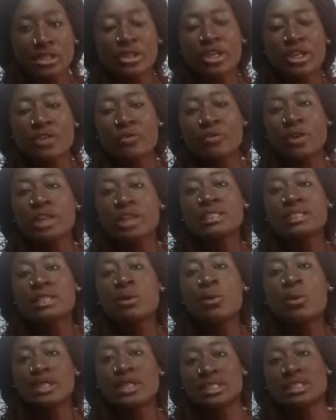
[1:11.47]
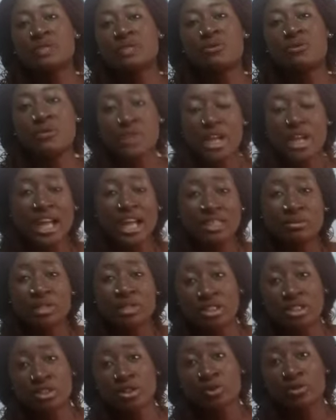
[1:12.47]
Okay, firstly, what is freehand
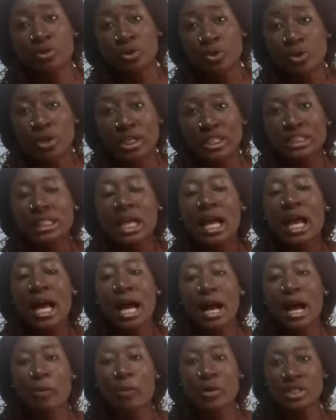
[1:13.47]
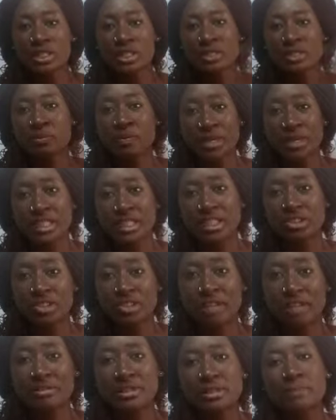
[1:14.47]
method of sewing and what is pattern
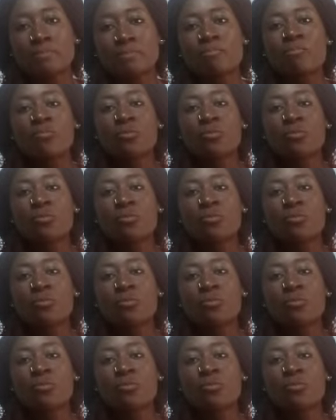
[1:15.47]
drafting?